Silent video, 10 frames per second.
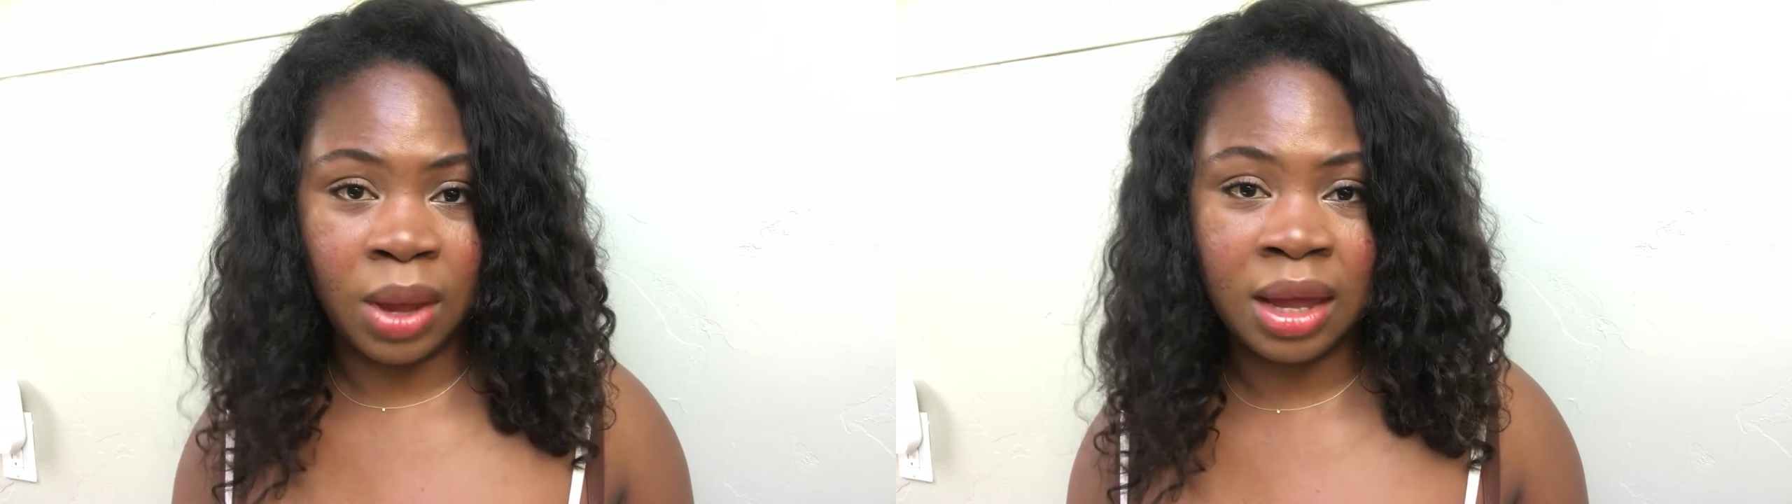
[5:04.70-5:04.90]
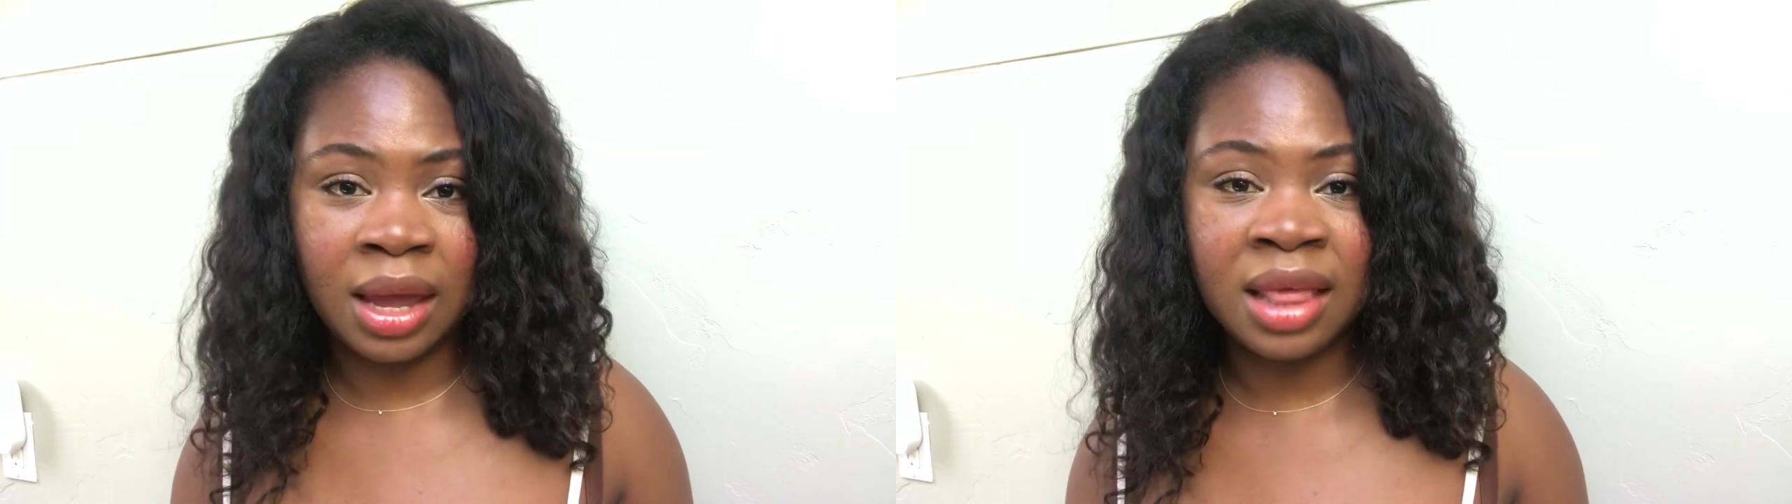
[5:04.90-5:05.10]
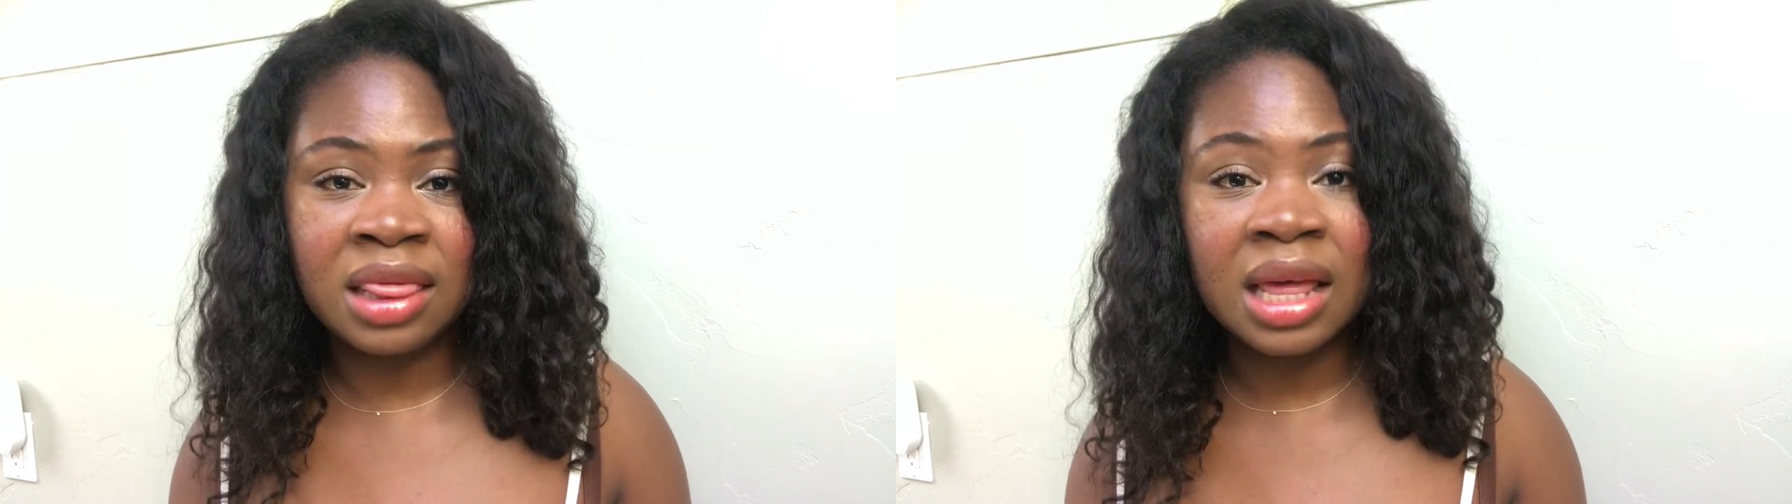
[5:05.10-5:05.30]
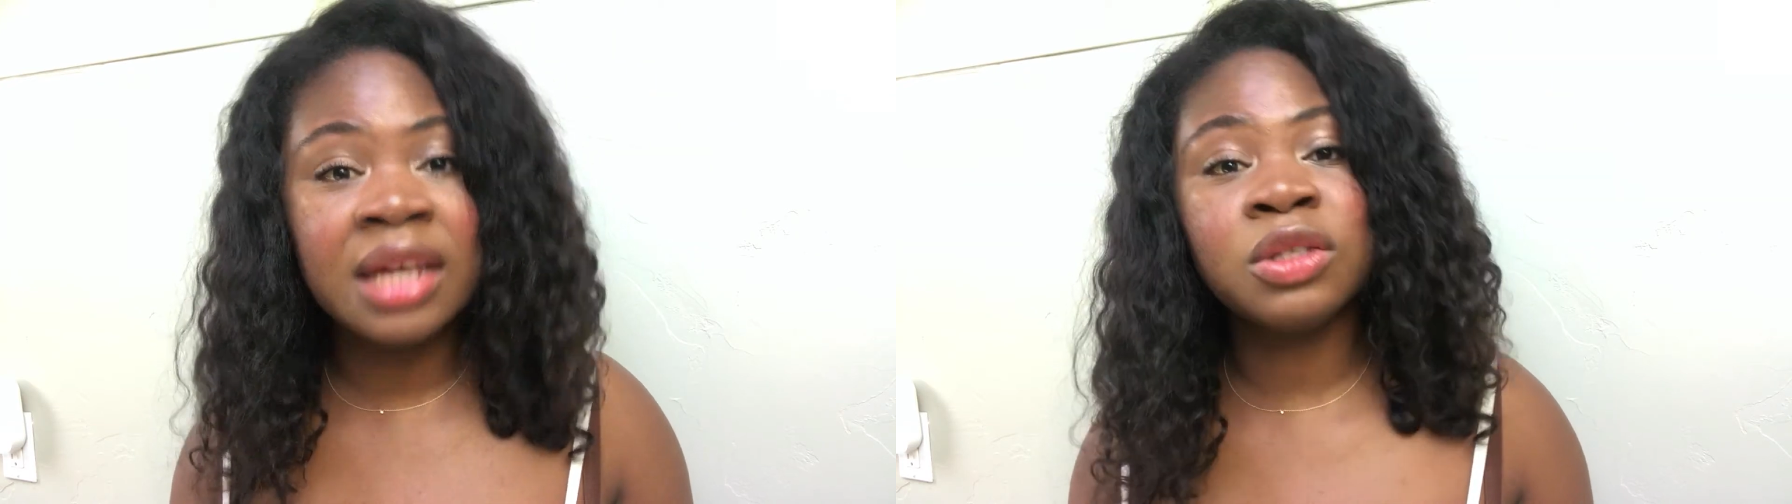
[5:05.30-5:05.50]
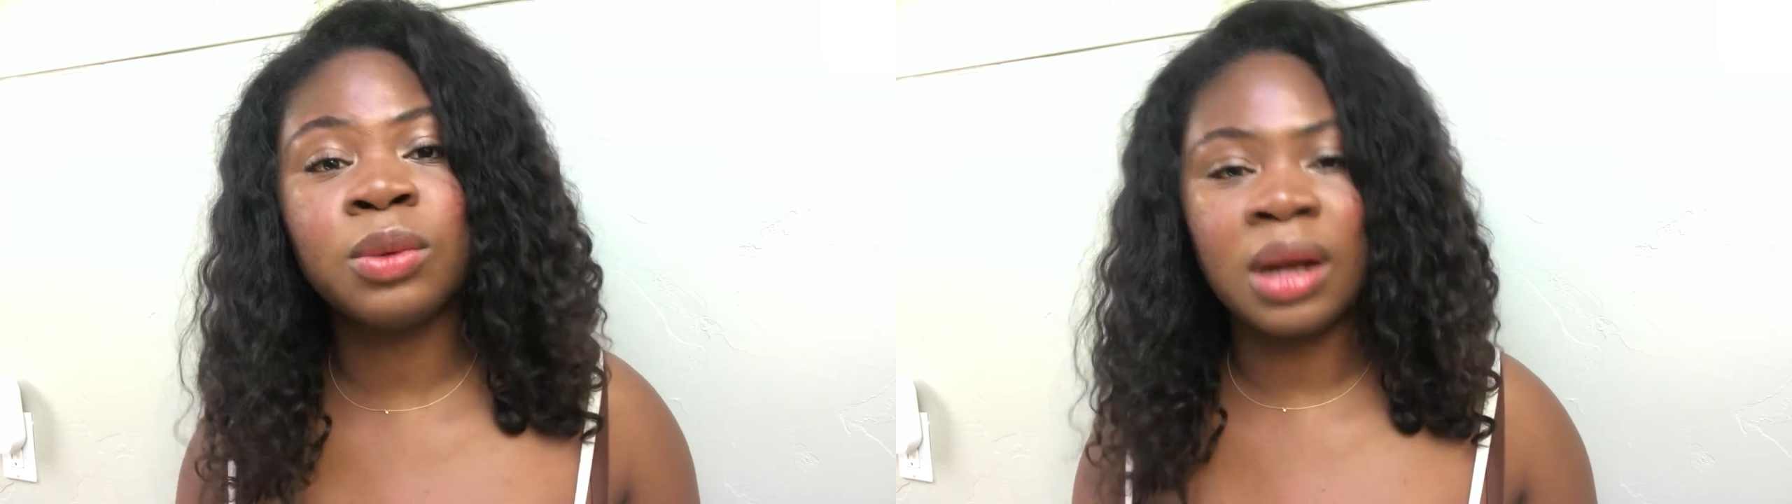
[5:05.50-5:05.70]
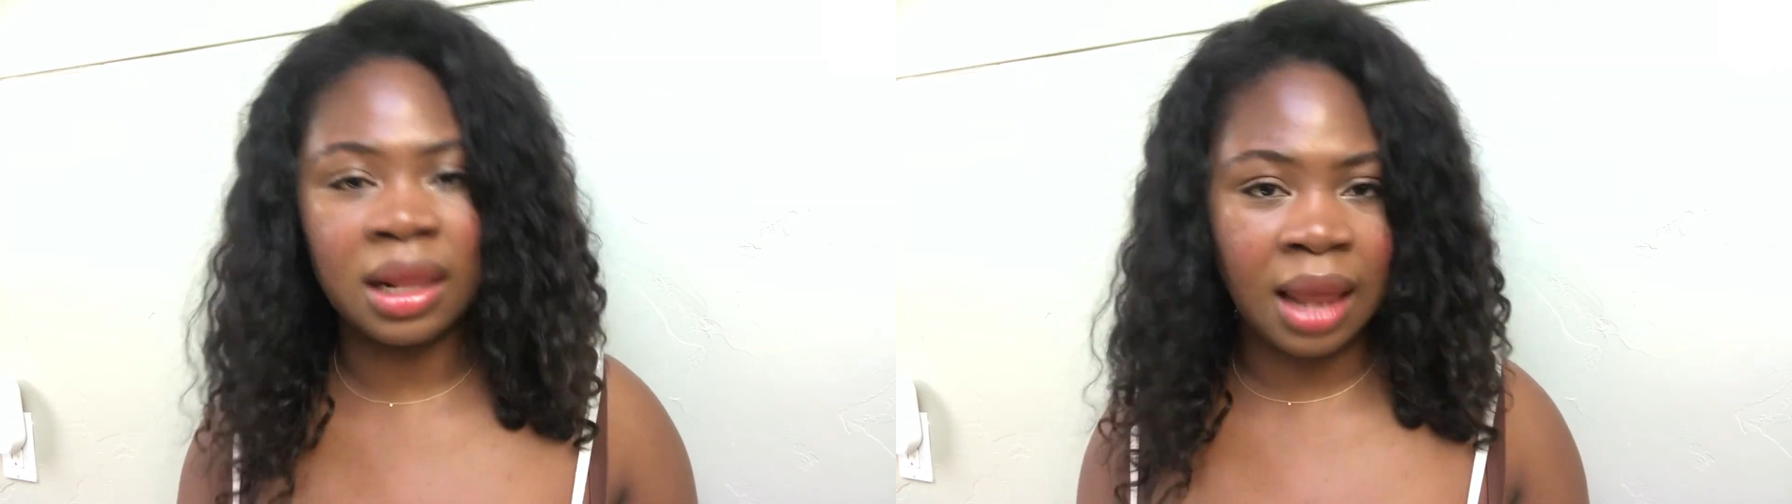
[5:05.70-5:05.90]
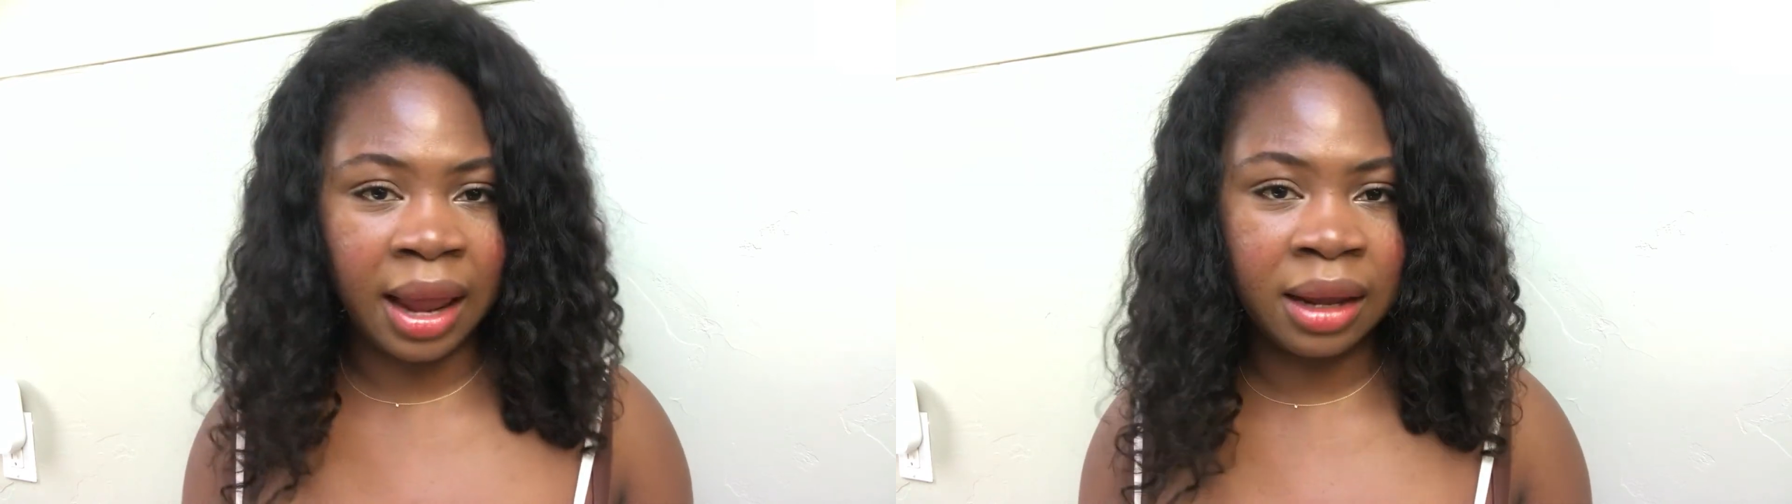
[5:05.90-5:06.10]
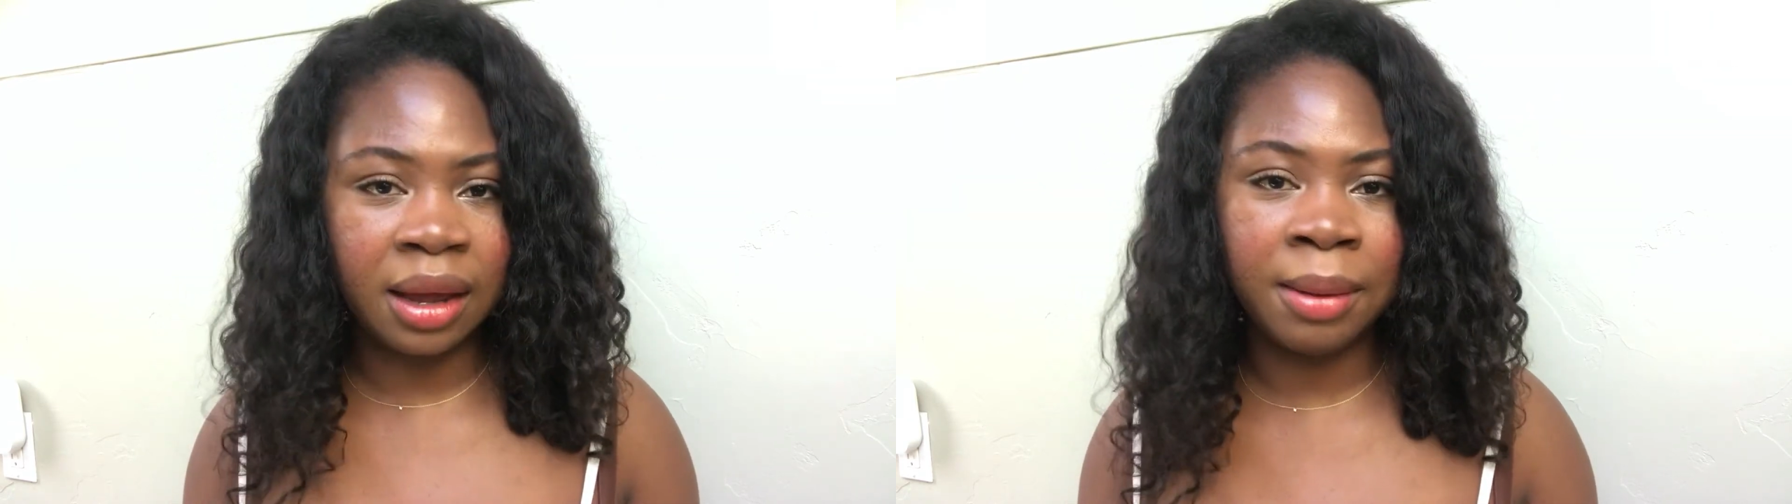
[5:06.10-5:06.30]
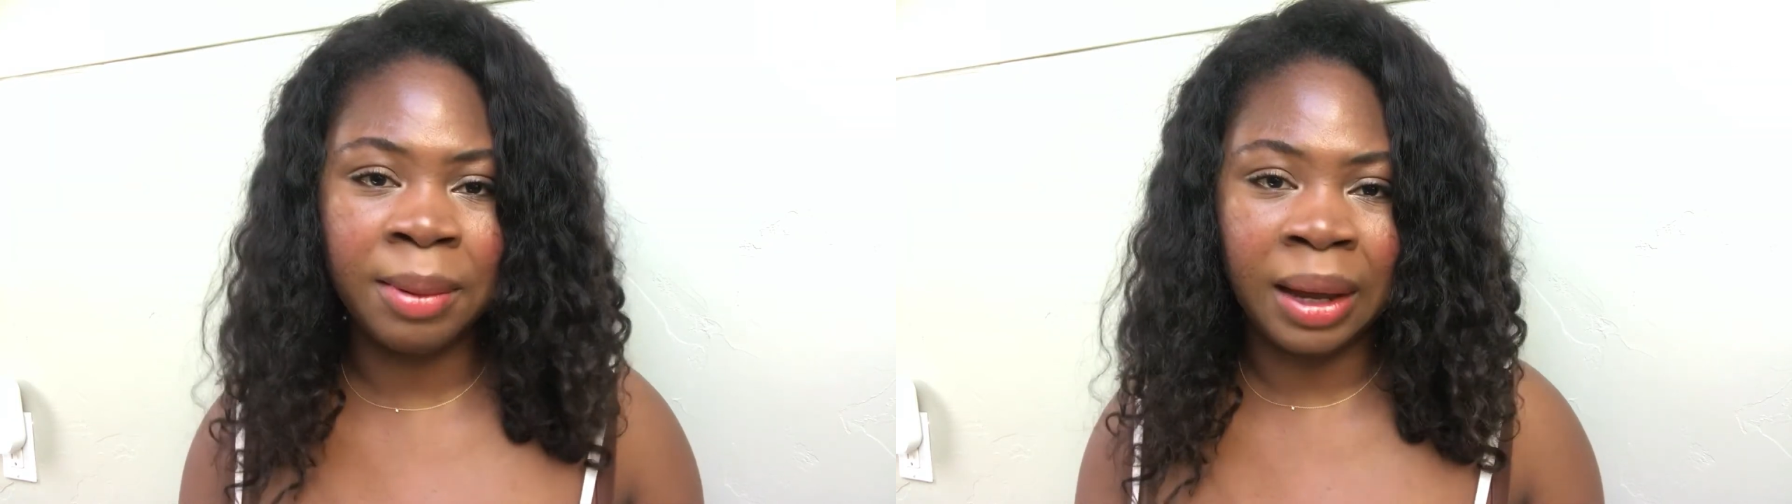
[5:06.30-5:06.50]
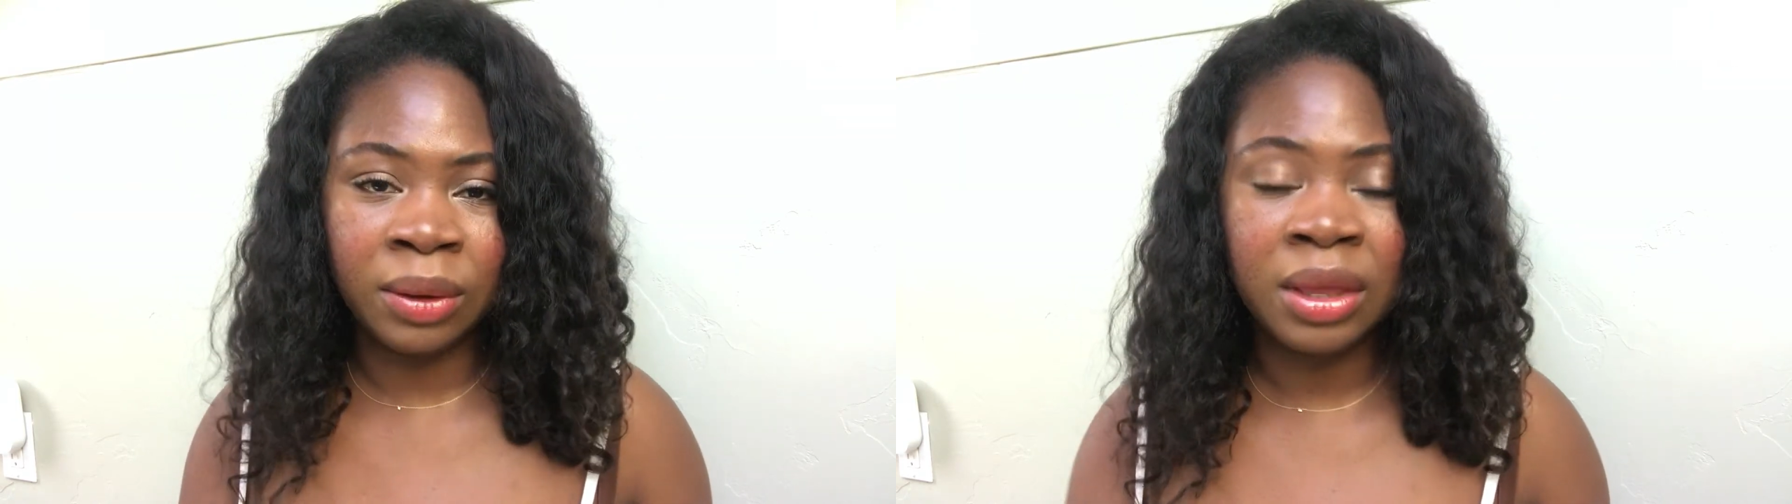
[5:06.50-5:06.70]
way. And that's what I like
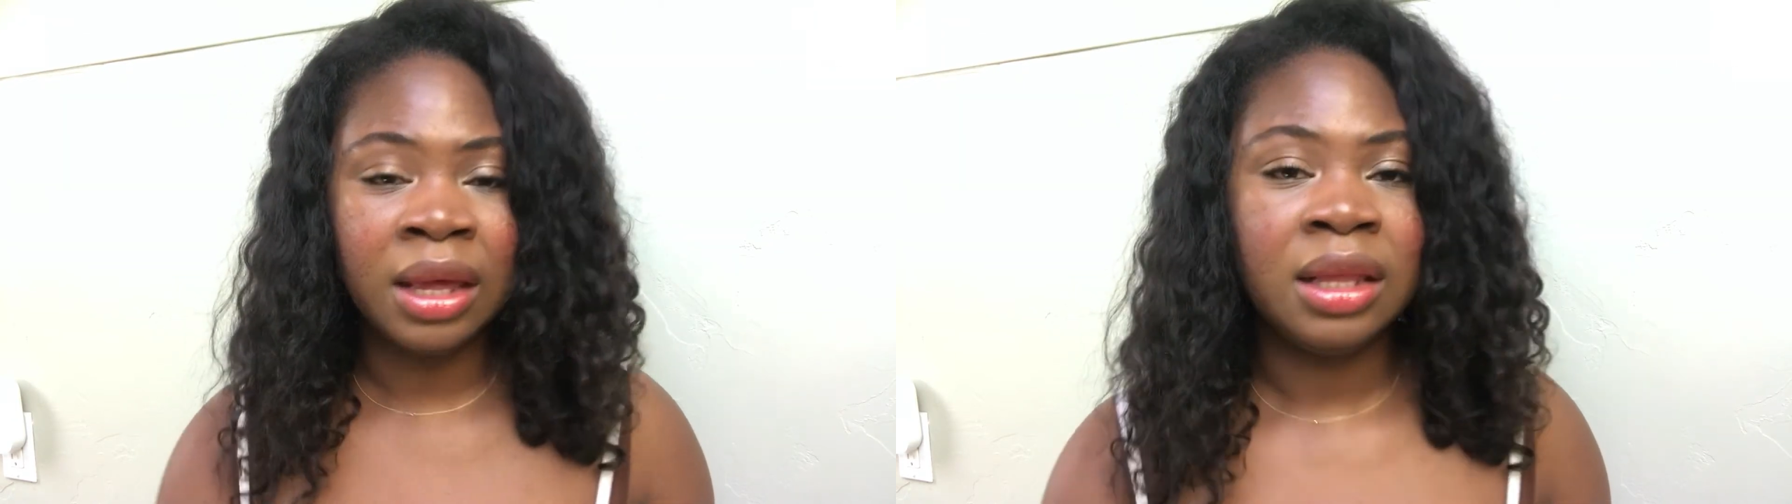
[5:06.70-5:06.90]
about